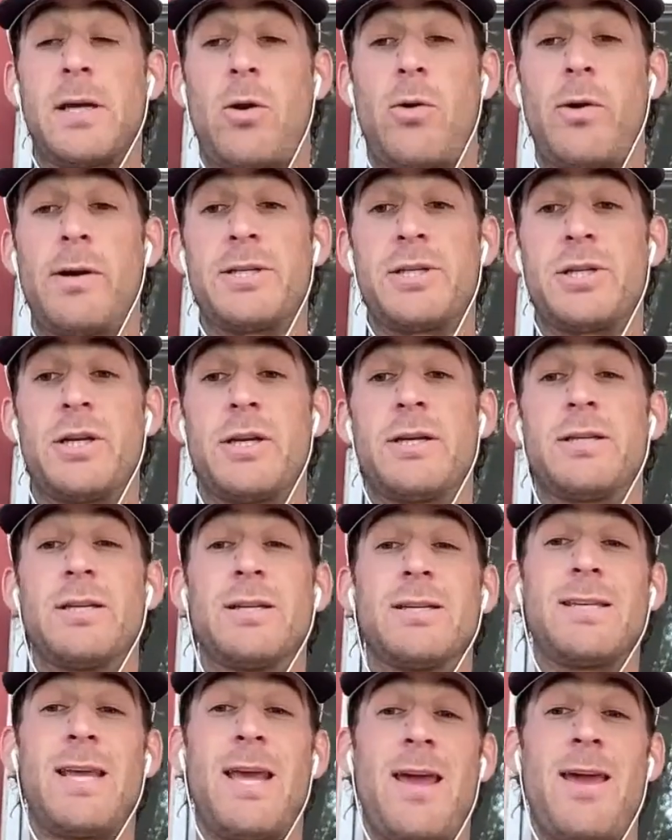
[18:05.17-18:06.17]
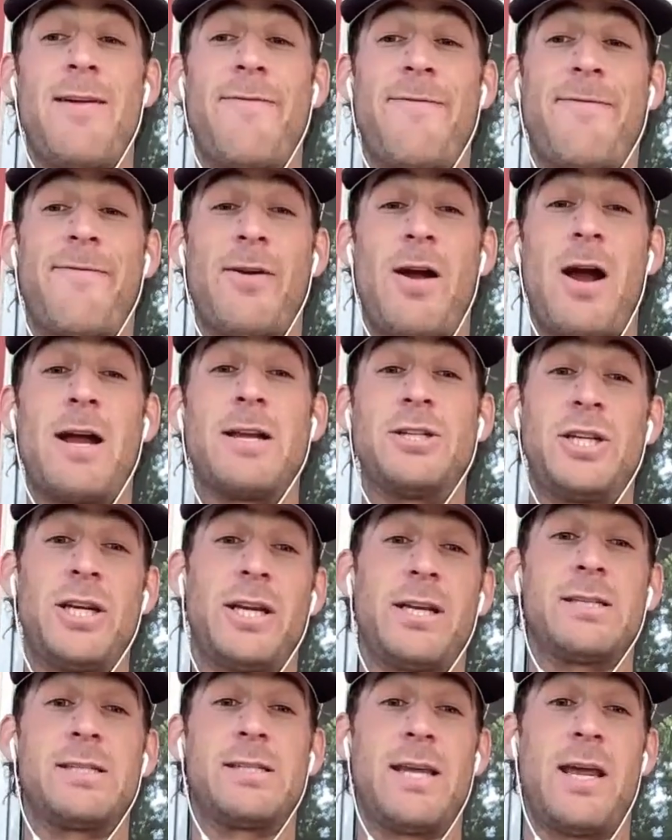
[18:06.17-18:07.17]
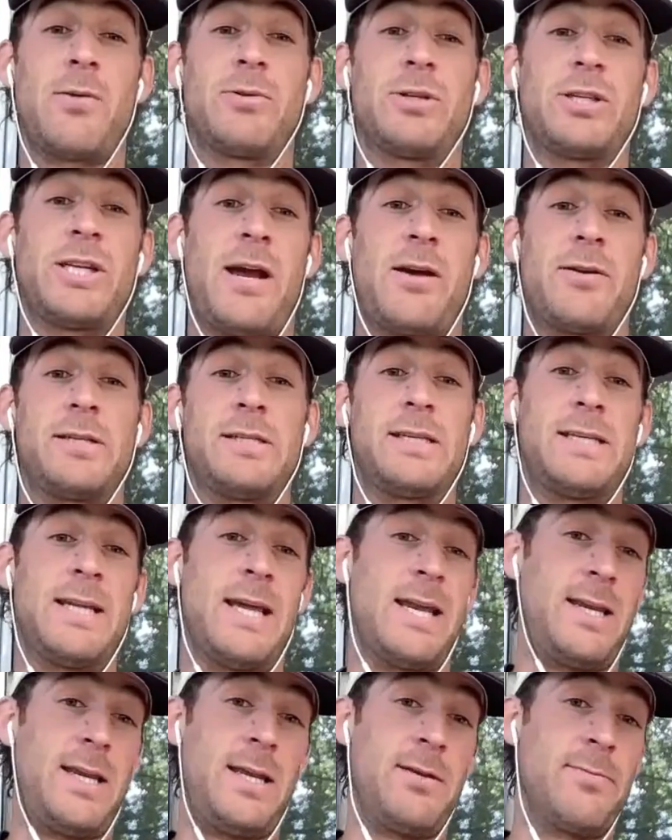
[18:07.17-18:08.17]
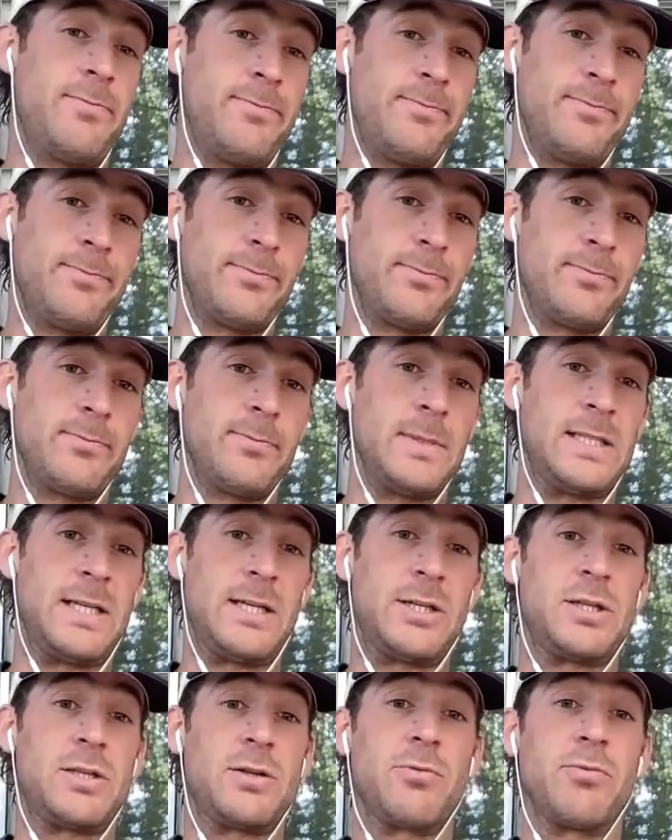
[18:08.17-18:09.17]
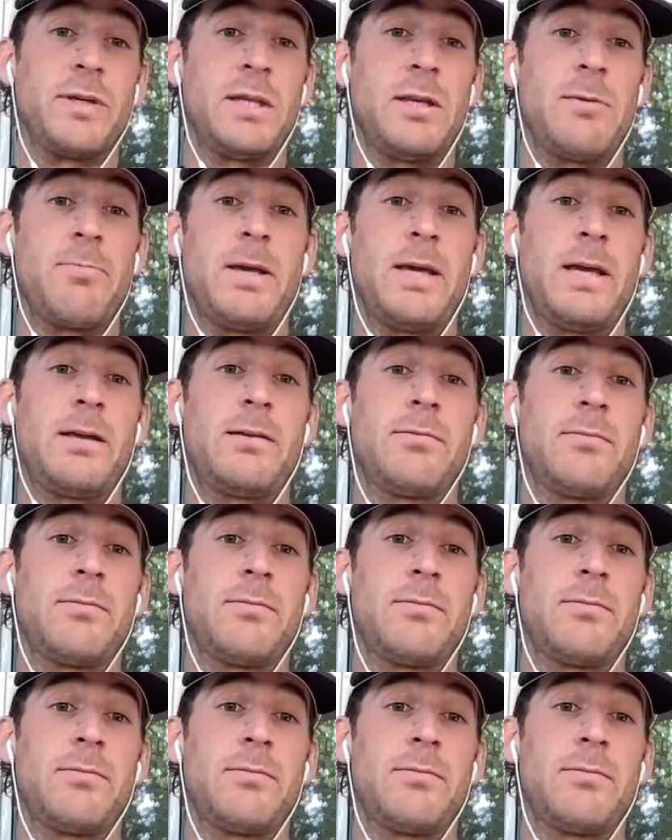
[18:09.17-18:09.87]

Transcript: question. Does a fried chicken sandwich count as a tendy? Is that just a really big